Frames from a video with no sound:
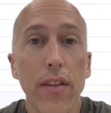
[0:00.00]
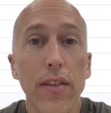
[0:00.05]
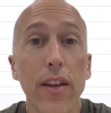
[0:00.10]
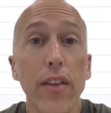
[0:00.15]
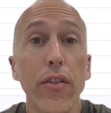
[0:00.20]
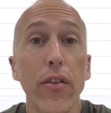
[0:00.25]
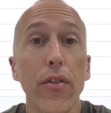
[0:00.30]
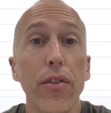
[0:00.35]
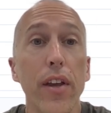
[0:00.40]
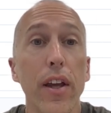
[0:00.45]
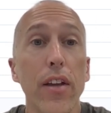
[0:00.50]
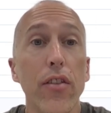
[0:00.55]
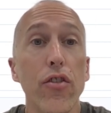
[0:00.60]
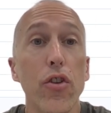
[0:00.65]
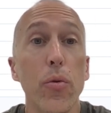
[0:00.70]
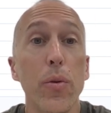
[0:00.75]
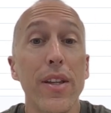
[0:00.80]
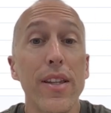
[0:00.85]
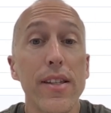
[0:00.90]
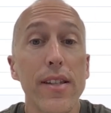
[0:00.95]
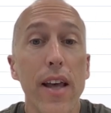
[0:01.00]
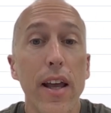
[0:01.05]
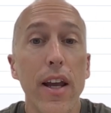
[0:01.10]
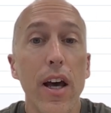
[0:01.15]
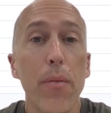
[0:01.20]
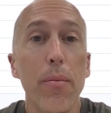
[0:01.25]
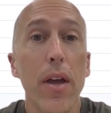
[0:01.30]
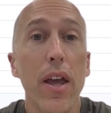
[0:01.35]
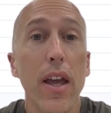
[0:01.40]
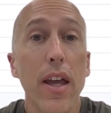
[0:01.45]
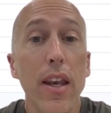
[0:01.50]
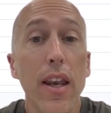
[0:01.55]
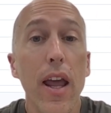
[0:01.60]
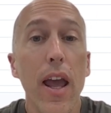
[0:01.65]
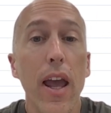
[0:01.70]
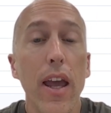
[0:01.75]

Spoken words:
These are things you would set up in